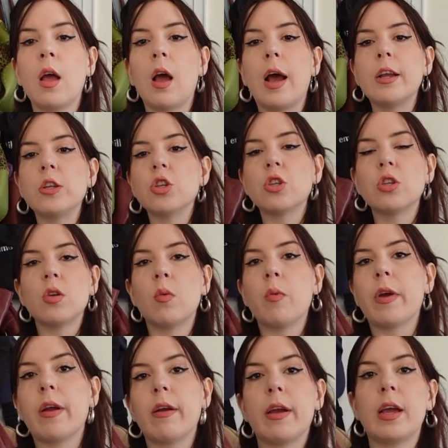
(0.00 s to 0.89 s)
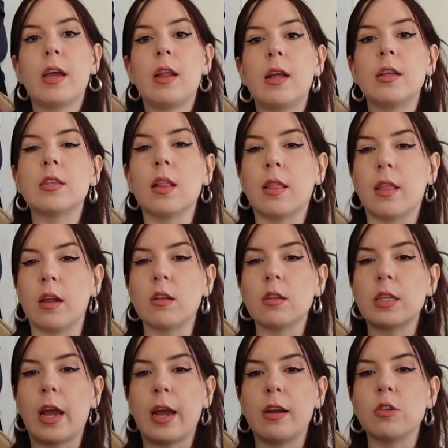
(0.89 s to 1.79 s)
I just don't wear it. It's a little
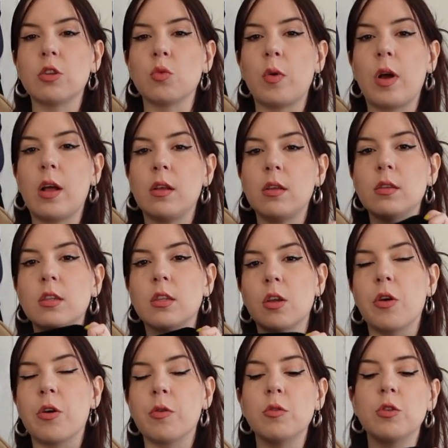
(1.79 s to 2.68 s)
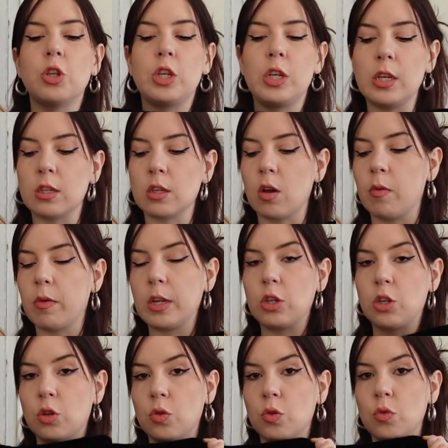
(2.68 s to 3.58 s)
tight as well, so she is going
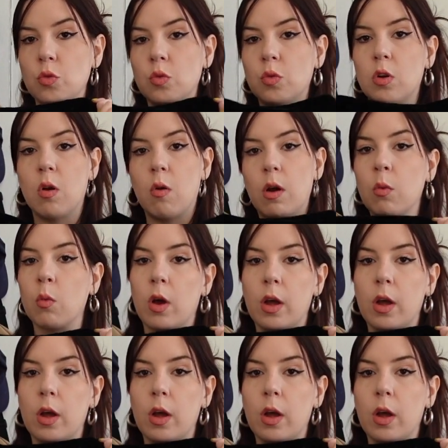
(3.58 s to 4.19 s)
to go on